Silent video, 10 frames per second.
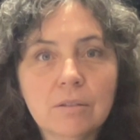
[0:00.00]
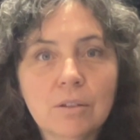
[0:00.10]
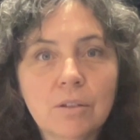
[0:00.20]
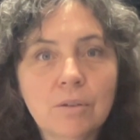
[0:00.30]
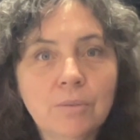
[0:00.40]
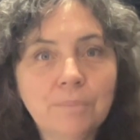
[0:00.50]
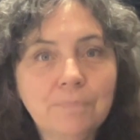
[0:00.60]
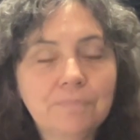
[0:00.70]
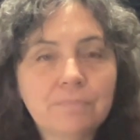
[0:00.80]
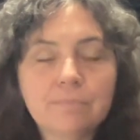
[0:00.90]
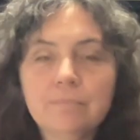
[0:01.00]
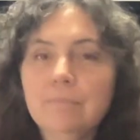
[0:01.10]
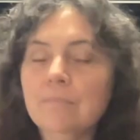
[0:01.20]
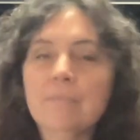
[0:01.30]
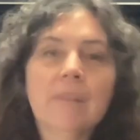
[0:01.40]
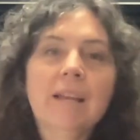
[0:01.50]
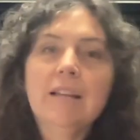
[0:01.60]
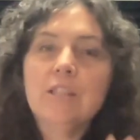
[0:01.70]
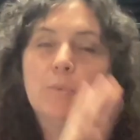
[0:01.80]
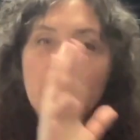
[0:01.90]
You know?
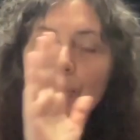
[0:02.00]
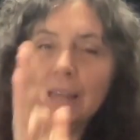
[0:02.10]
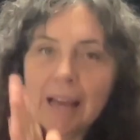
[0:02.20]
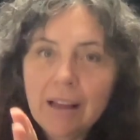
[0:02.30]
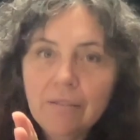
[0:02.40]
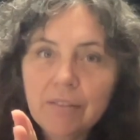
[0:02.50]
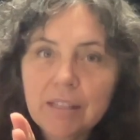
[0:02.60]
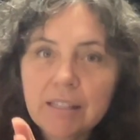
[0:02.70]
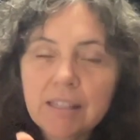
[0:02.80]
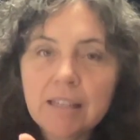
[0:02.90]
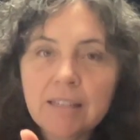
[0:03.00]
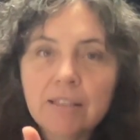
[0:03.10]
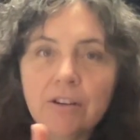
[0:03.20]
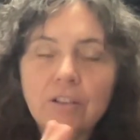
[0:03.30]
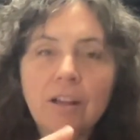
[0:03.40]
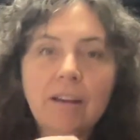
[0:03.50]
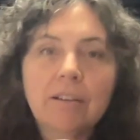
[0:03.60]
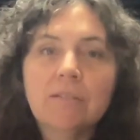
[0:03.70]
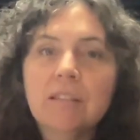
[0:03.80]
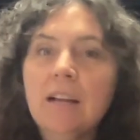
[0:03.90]
So when we have these things in our
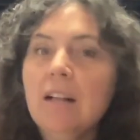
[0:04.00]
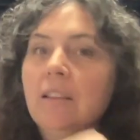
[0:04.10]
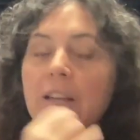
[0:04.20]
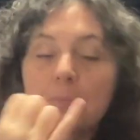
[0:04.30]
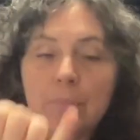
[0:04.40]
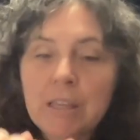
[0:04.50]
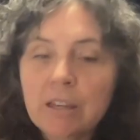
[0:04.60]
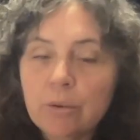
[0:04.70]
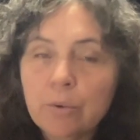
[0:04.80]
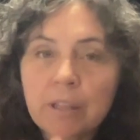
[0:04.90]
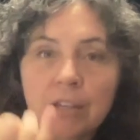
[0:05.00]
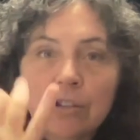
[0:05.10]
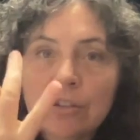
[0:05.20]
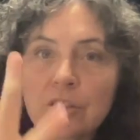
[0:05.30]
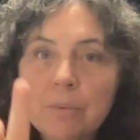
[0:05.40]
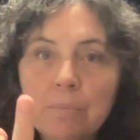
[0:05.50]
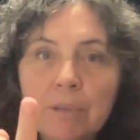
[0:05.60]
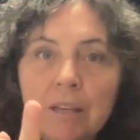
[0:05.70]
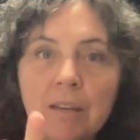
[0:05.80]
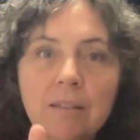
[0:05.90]
lives, like being in a relationship,
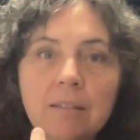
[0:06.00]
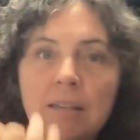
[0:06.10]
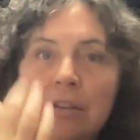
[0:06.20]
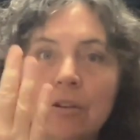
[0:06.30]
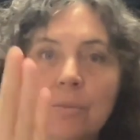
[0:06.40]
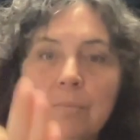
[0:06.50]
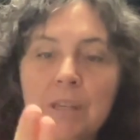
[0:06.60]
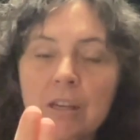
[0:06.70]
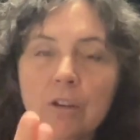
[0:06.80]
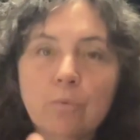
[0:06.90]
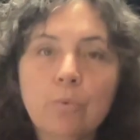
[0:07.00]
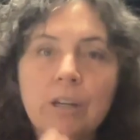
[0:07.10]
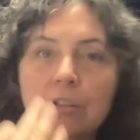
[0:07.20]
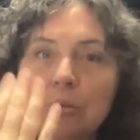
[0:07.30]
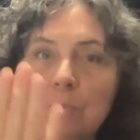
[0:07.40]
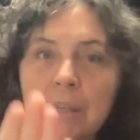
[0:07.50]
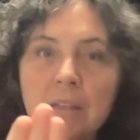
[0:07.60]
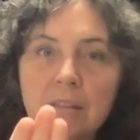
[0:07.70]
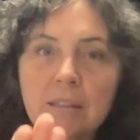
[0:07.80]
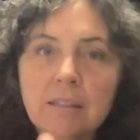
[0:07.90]
being single, being rich, being
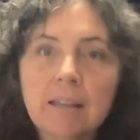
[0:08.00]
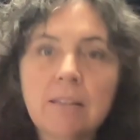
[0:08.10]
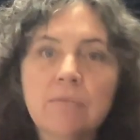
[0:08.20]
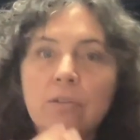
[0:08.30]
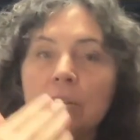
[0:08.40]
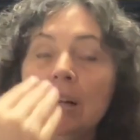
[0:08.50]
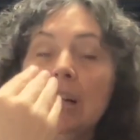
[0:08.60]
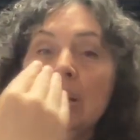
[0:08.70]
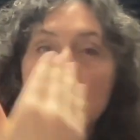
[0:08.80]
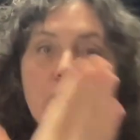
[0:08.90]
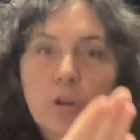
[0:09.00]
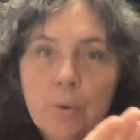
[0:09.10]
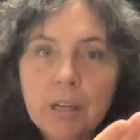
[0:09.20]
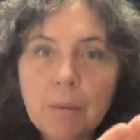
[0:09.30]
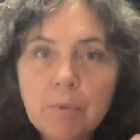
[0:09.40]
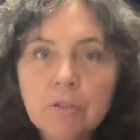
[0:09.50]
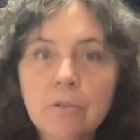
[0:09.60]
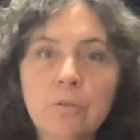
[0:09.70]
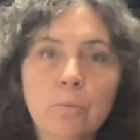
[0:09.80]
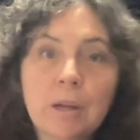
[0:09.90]
successful, showing up a
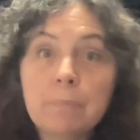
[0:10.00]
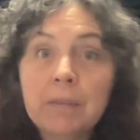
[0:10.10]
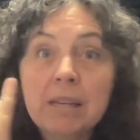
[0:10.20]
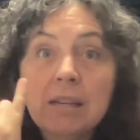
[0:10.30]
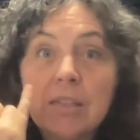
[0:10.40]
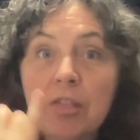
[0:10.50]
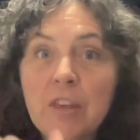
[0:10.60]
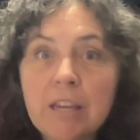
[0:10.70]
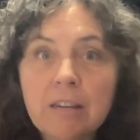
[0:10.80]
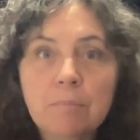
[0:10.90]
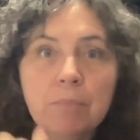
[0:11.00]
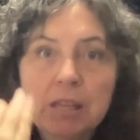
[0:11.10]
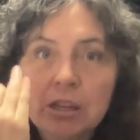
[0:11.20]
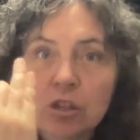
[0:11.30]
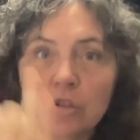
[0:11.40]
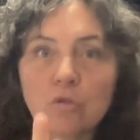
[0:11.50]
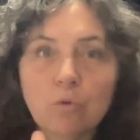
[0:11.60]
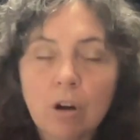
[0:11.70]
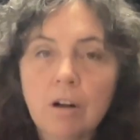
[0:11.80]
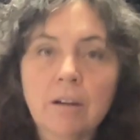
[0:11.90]
certain way, being thin, being
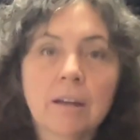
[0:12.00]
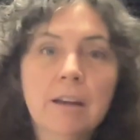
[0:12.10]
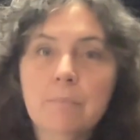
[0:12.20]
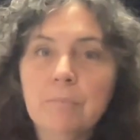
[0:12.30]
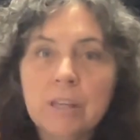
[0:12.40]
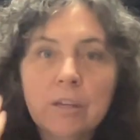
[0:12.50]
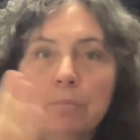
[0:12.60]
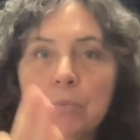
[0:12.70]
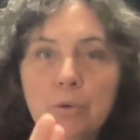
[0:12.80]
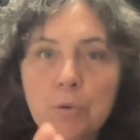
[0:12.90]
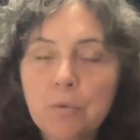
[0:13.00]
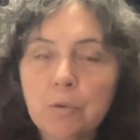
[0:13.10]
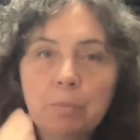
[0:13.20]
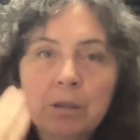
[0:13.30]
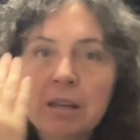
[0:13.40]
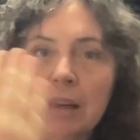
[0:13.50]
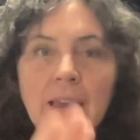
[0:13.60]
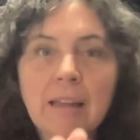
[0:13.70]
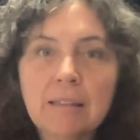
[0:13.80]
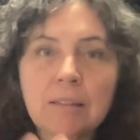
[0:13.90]
strong, being beautiful, being
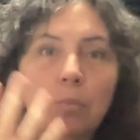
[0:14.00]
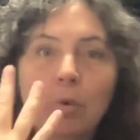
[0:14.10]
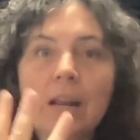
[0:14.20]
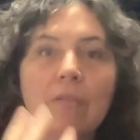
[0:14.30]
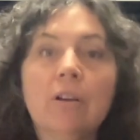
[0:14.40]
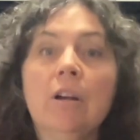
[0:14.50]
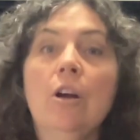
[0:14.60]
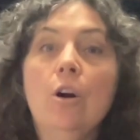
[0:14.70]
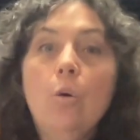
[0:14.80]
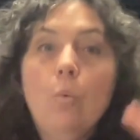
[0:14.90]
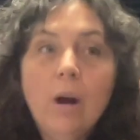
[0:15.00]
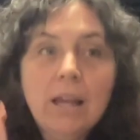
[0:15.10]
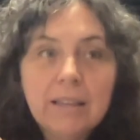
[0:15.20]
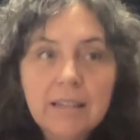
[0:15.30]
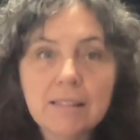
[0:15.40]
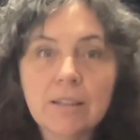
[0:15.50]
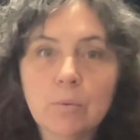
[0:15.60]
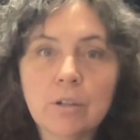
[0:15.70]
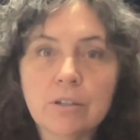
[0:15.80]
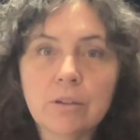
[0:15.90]
handsome, whatever. What is it
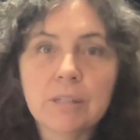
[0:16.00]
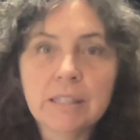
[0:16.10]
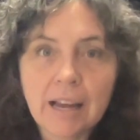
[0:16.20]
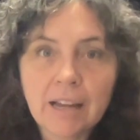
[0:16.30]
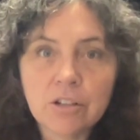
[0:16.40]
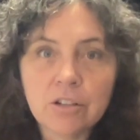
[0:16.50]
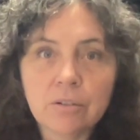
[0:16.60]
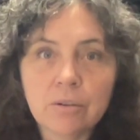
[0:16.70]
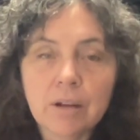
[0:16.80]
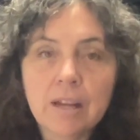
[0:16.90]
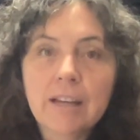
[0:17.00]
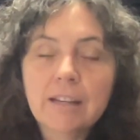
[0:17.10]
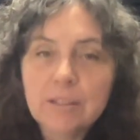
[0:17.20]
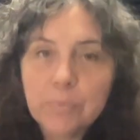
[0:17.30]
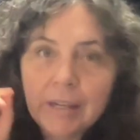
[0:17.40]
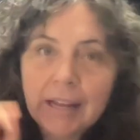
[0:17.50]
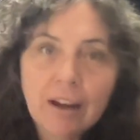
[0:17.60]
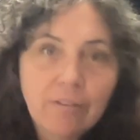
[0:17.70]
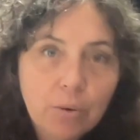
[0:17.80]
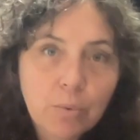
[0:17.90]
we're so attached to? Because
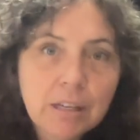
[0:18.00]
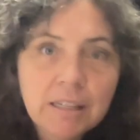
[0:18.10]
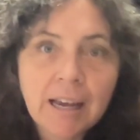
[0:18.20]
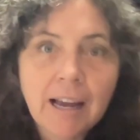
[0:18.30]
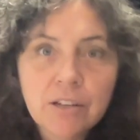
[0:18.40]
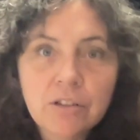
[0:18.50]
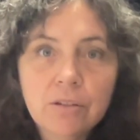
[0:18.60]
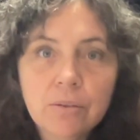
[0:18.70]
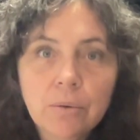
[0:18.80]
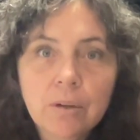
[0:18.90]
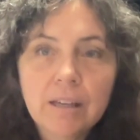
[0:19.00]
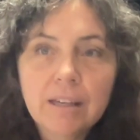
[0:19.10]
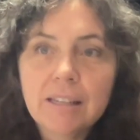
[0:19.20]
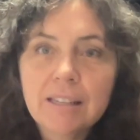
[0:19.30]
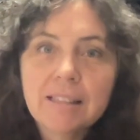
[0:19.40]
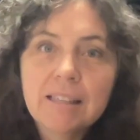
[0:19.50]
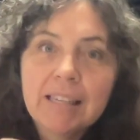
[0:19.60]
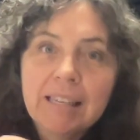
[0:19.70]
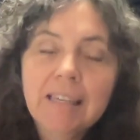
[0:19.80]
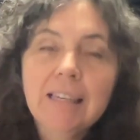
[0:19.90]
whatever we're attached to is the
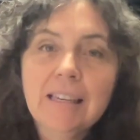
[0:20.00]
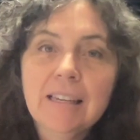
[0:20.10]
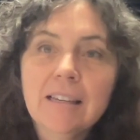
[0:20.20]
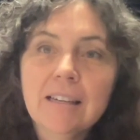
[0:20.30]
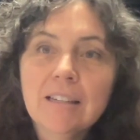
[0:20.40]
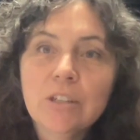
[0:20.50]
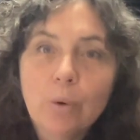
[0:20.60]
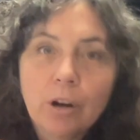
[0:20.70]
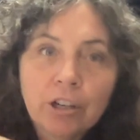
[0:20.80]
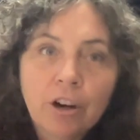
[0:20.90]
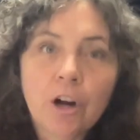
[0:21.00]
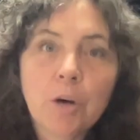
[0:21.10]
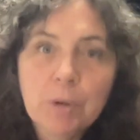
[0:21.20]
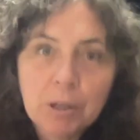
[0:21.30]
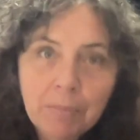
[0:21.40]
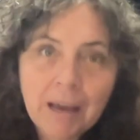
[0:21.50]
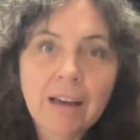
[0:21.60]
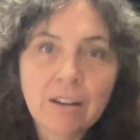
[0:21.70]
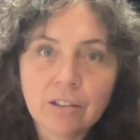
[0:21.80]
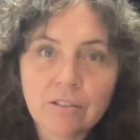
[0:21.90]
key to our karmic
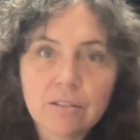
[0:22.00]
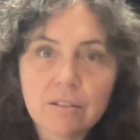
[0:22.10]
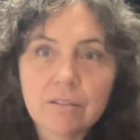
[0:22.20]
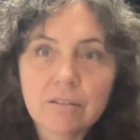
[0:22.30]
patterns.